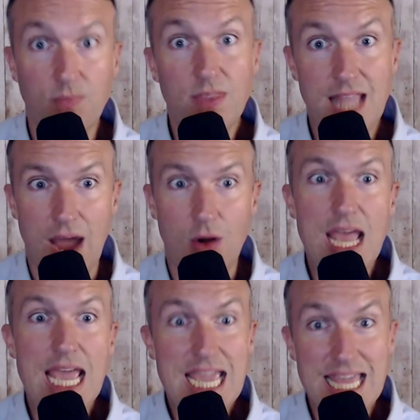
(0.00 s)
Now,
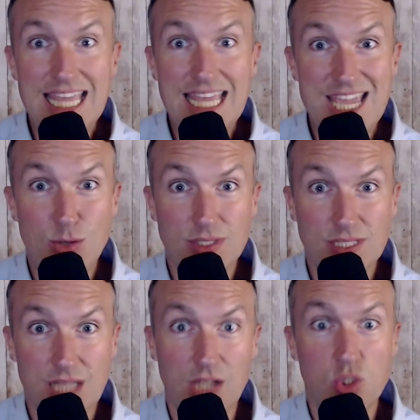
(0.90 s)
hit the equal
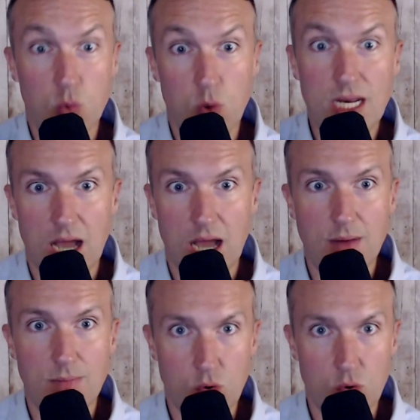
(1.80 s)
sign 29
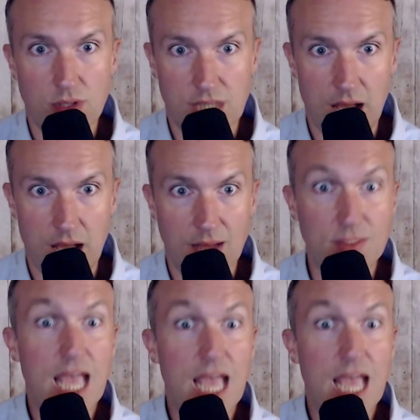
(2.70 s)
more times